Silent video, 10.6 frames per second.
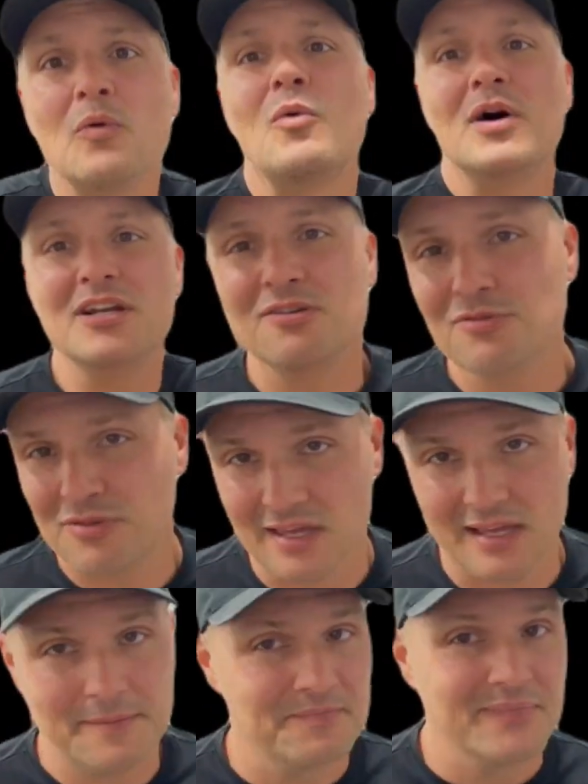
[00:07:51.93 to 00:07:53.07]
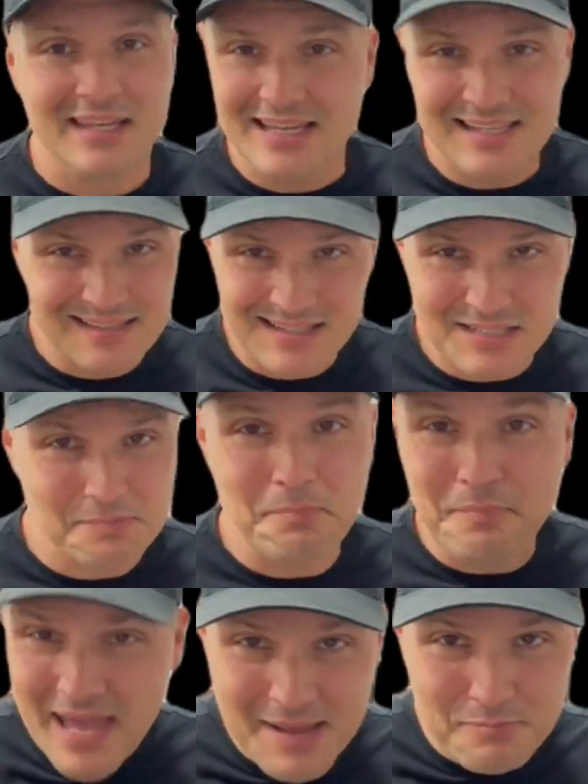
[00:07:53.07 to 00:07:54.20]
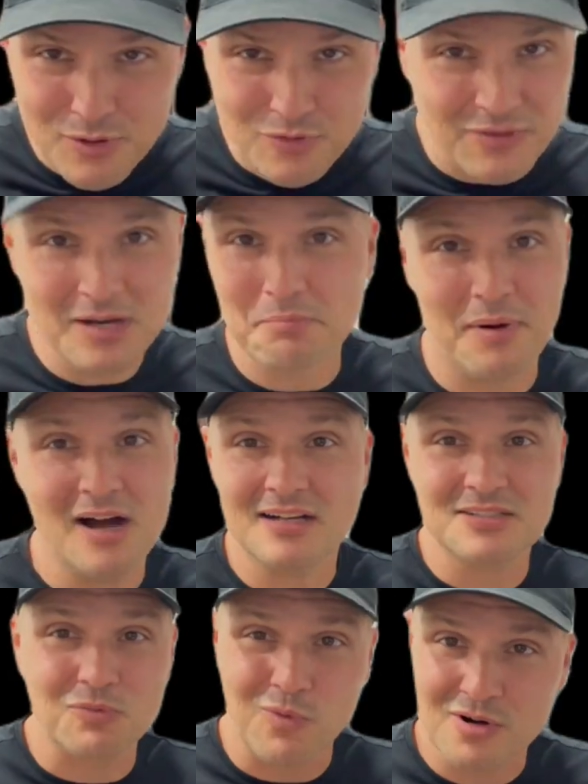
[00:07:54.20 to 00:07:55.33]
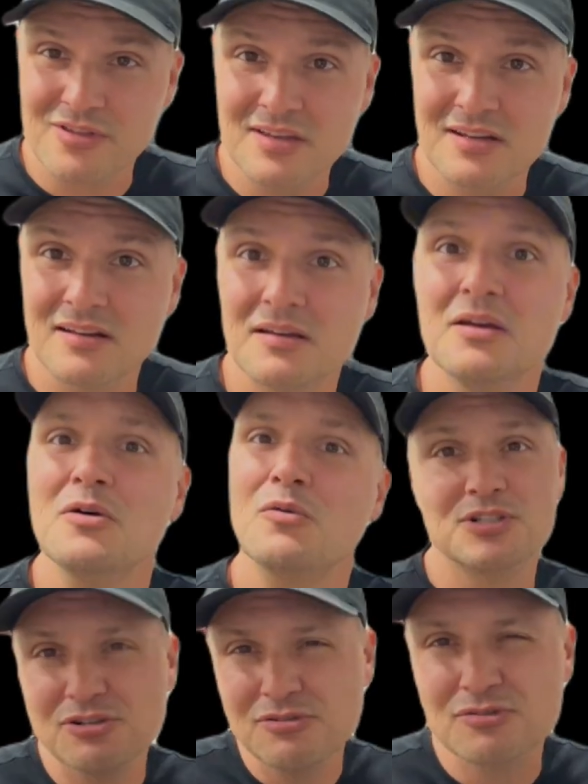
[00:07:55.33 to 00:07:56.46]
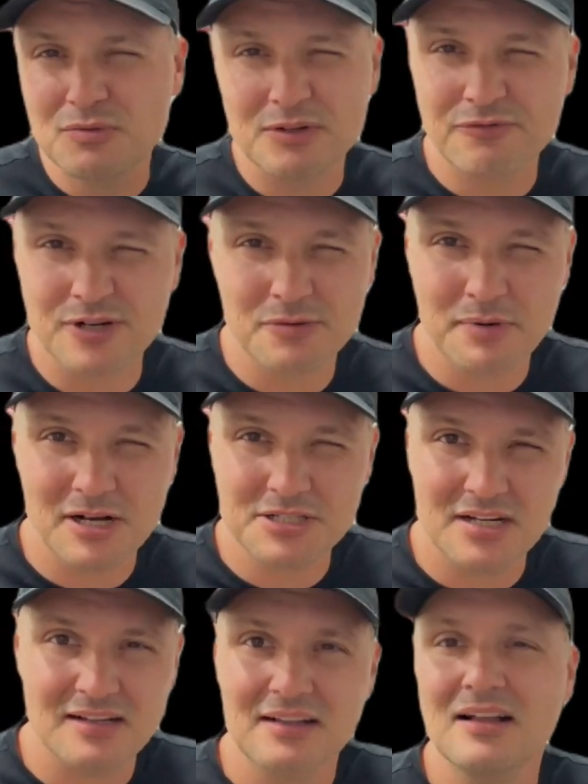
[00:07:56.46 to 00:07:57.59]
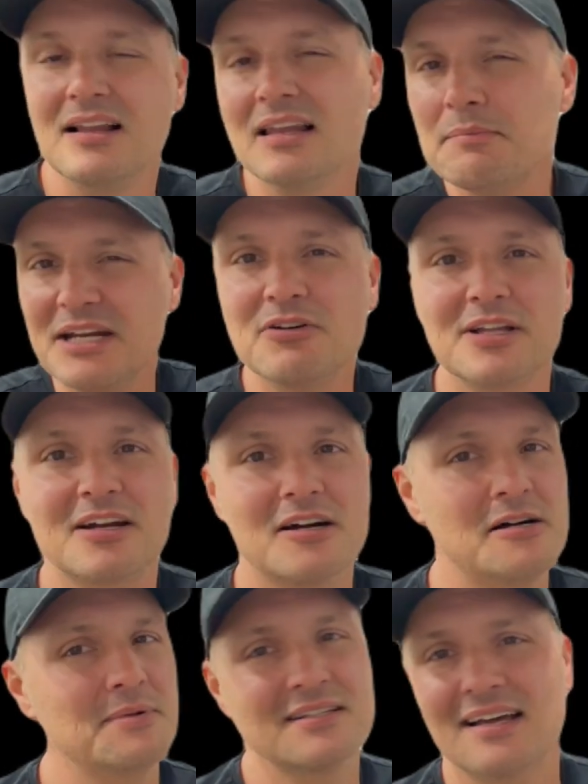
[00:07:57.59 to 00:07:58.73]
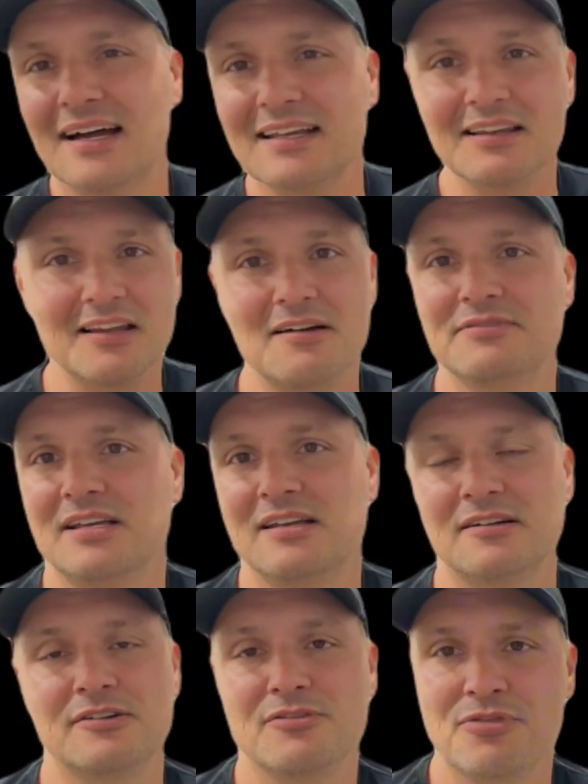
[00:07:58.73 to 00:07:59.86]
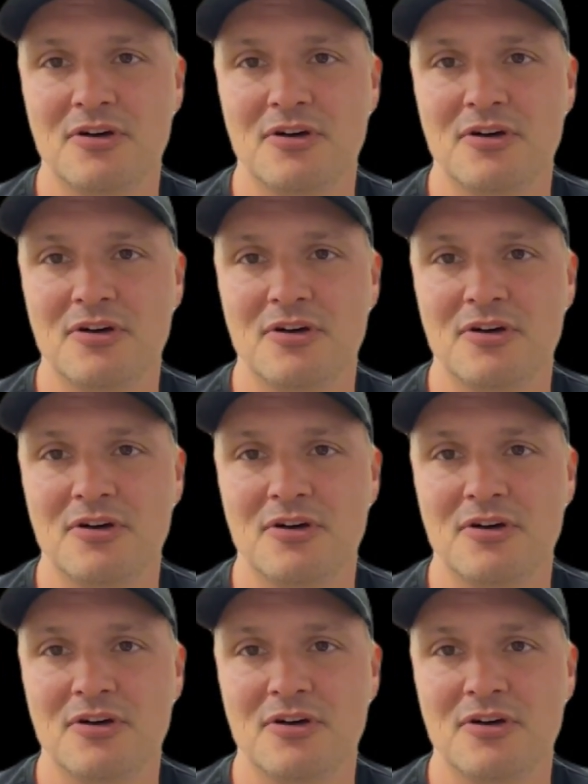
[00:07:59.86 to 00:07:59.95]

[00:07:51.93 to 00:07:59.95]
what do you think? Is this paint booth in a box worth it? Would you use one for your project? Let me know in the comments. I'd love to hear your